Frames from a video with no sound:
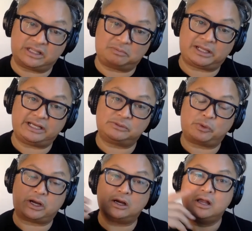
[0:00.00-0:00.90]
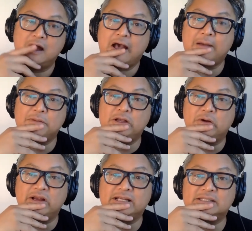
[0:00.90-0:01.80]
to the place where I'm
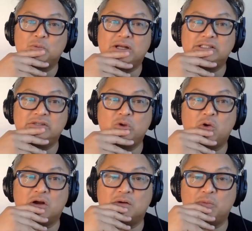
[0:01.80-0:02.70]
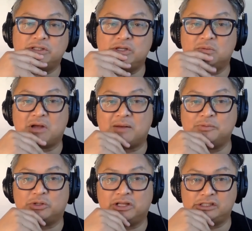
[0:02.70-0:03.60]
curious what's your what's your mom's
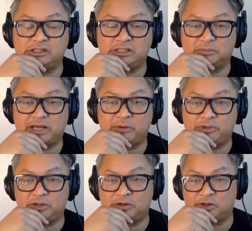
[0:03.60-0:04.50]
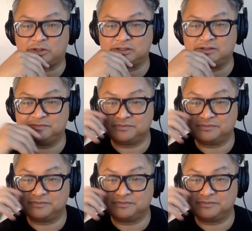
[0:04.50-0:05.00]
relationship like with your girls